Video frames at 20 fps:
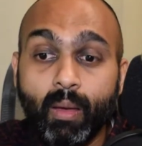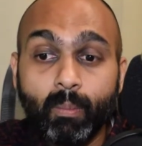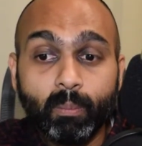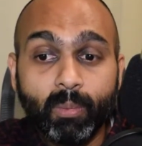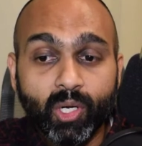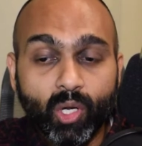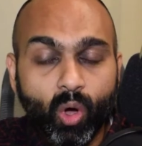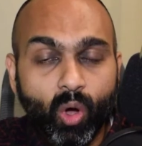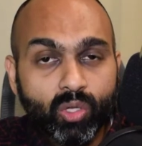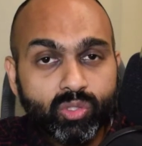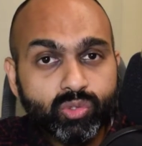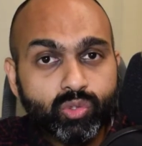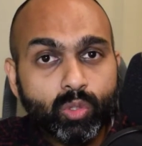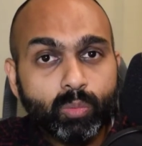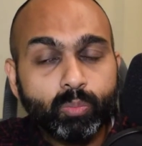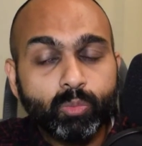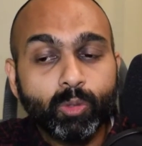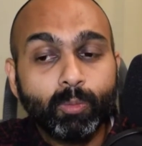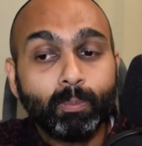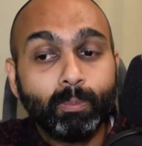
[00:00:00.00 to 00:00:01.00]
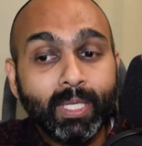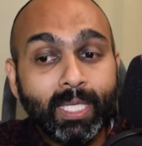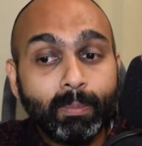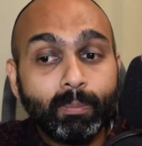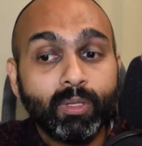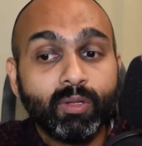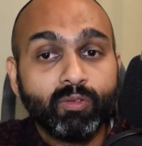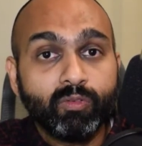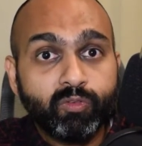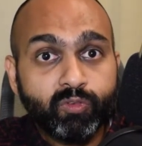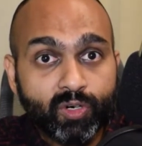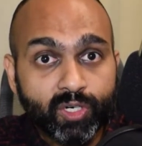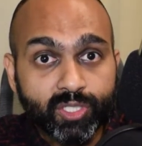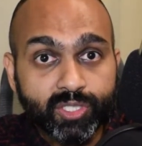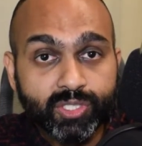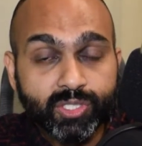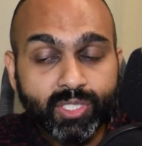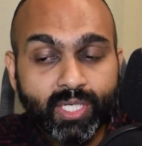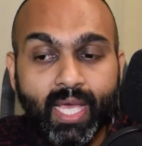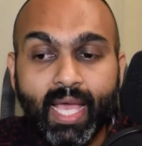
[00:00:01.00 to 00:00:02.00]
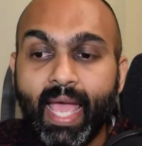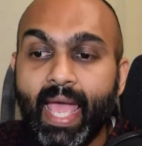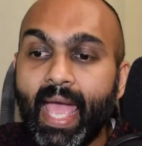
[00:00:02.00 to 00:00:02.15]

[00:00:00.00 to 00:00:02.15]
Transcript: but also put people first